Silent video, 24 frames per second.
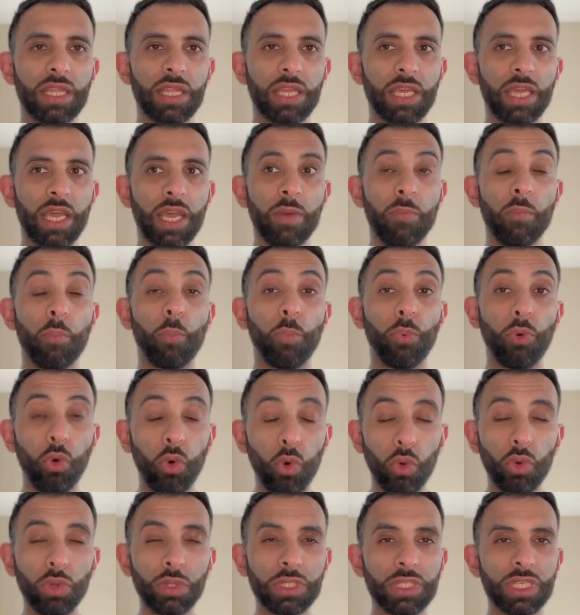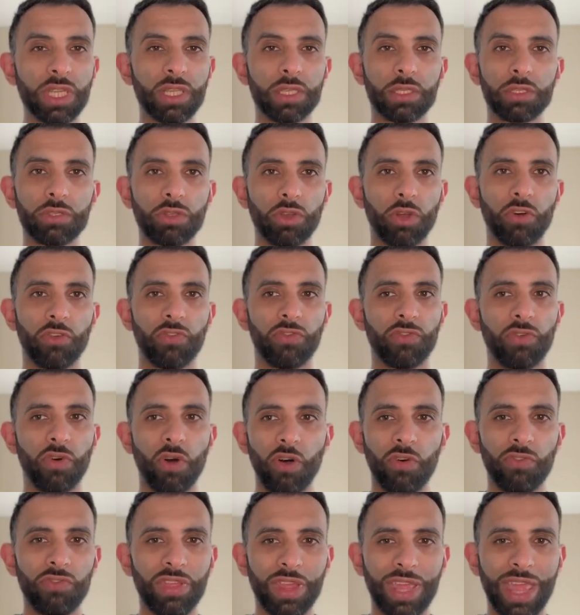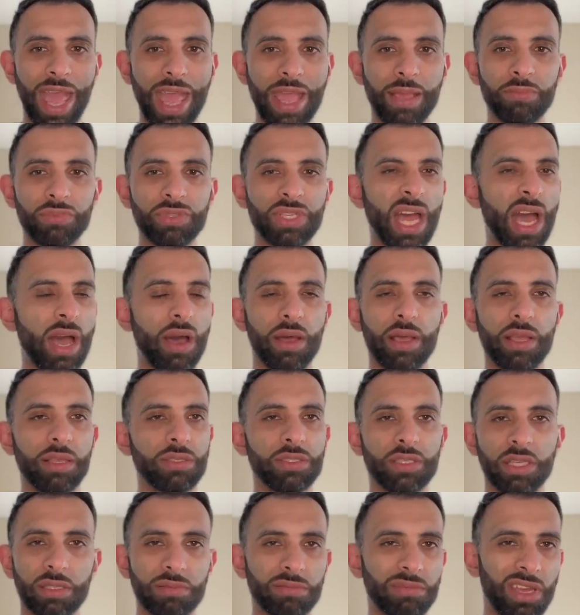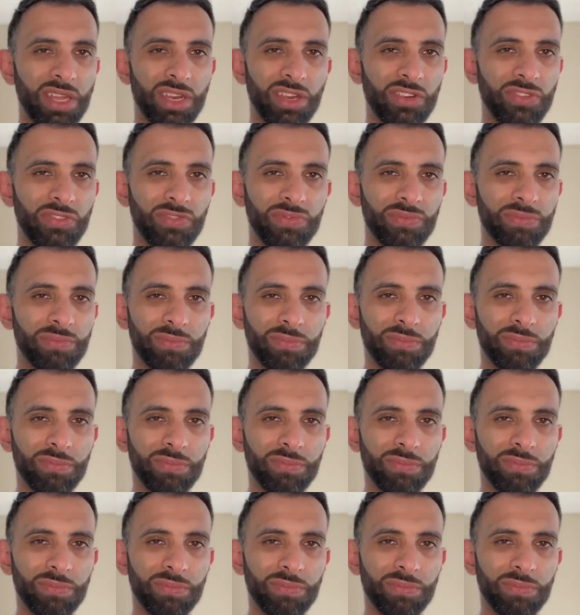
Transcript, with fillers: the importance of of the games now has just kind of